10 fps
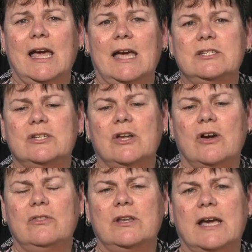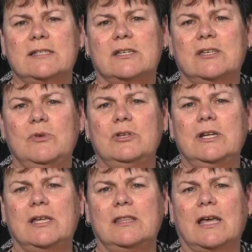and to know that as a
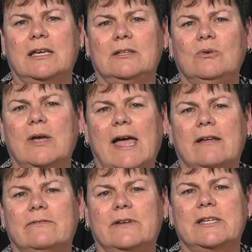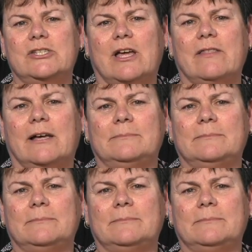community they can look out for each other.